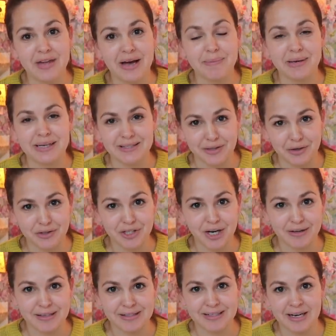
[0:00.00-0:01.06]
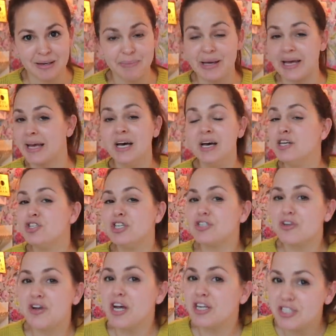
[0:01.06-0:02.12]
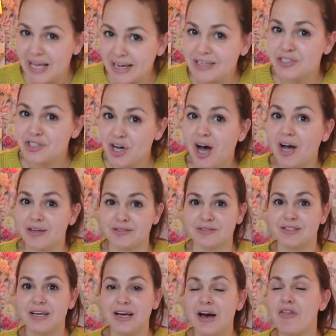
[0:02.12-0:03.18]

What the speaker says: that means that your child has done a pee. She's on her second child.